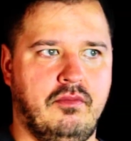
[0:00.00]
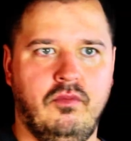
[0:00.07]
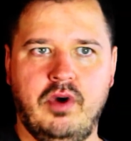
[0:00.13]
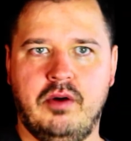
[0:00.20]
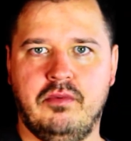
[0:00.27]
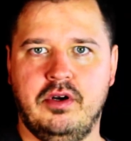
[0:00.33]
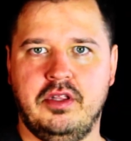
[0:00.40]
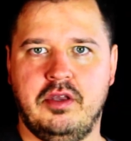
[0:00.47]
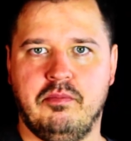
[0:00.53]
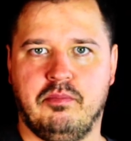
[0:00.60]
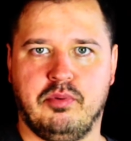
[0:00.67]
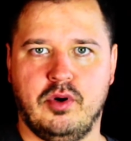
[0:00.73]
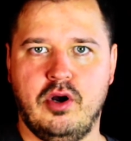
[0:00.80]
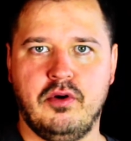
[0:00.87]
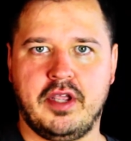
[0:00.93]
What really
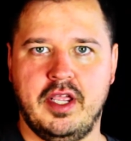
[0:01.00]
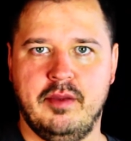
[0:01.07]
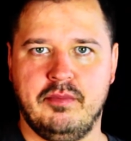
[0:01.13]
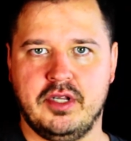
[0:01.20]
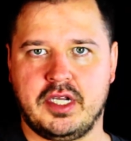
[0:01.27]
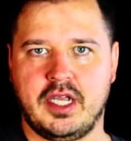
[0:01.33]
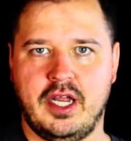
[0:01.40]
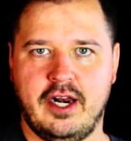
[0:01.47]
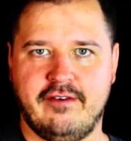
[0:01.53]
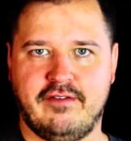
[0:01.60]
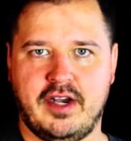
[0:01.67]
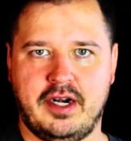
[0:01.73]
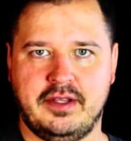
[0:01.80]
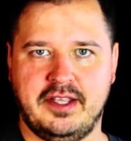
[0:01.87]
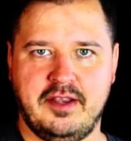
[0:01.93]
broke him to kind of
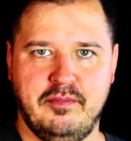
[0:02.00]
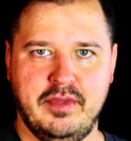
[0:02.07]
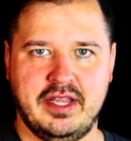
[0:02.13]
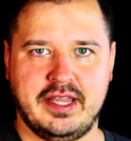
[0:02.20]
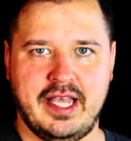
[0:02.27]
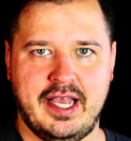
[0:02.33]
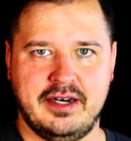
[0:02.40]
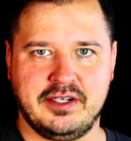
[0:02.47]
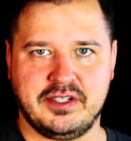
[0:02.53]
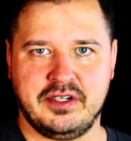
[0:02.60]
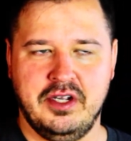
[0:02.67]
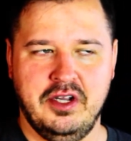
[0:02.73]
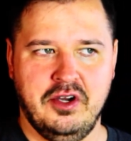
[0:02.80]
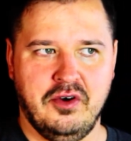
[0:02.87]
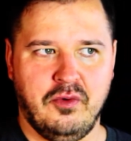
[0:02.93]
finally admit that is
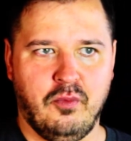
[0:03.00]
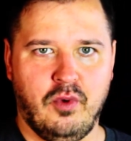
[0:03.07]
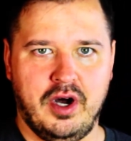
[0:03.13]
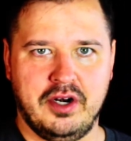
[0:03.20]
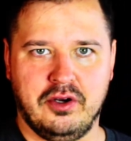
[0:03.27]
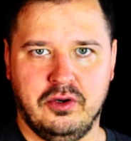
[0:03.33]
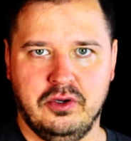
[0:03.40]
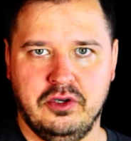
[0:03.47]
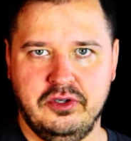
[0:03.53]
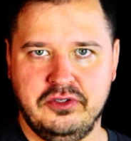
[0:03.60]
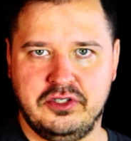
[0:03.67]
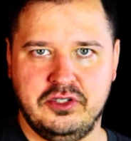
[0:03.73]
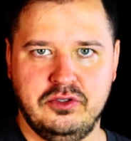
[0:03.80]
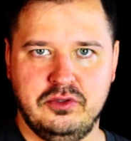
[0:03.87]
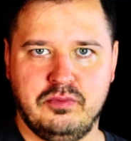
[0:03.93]
one old
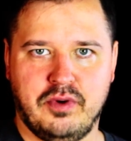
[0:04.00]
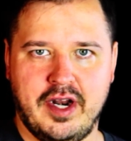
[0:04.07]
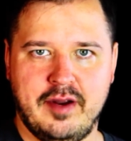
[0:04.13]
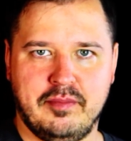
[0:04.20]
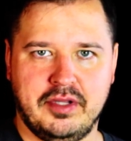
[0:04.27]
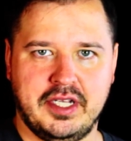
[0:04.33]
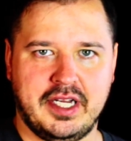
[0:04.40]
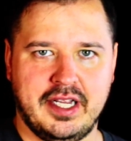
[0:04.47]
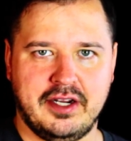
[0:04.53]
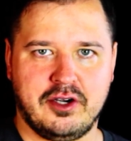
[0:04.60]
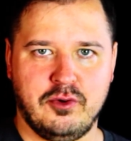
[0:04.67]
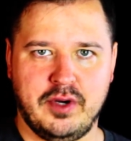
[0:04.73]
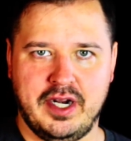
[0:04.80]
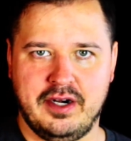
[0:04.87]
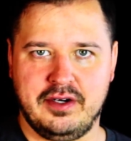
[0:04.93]
dude rambling
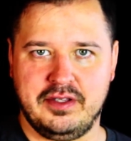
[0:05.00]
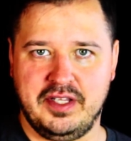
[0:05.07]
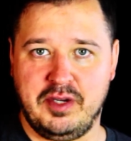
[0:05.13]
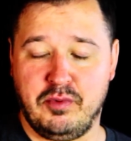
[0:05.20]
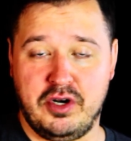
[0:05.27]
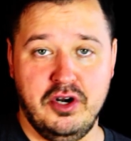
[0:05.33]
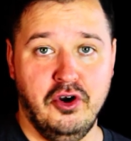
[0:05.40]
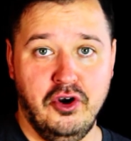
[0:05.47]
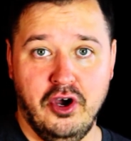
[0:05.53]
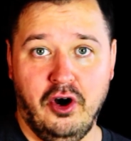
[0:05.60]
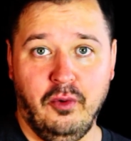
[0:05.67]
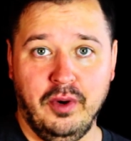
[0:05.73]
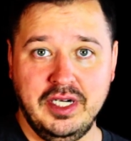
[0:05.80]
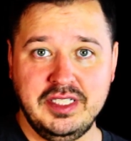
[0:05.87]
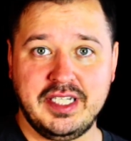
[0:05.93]
incoherently with
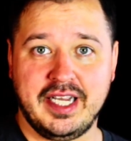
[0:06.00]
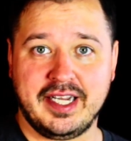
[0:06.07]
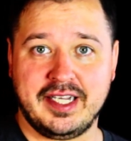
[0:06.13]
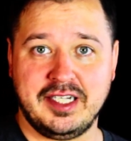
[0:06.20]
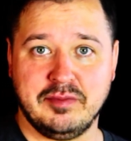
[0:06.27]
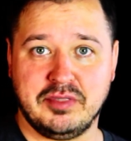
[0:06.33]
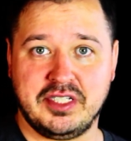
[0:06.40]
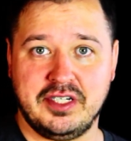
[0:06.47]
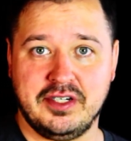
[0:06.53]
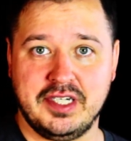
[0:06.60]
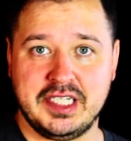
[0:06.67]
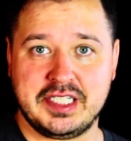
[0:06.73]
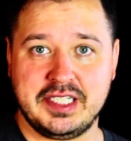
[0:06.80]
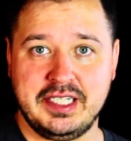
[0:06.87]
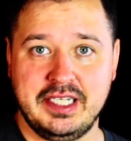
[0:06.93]
no one taking him
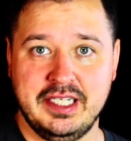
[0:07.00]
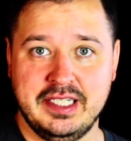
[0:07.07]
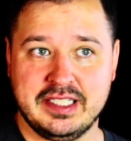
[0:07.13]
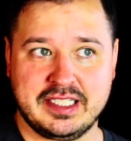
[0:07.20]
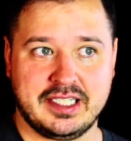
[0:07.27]
seriously.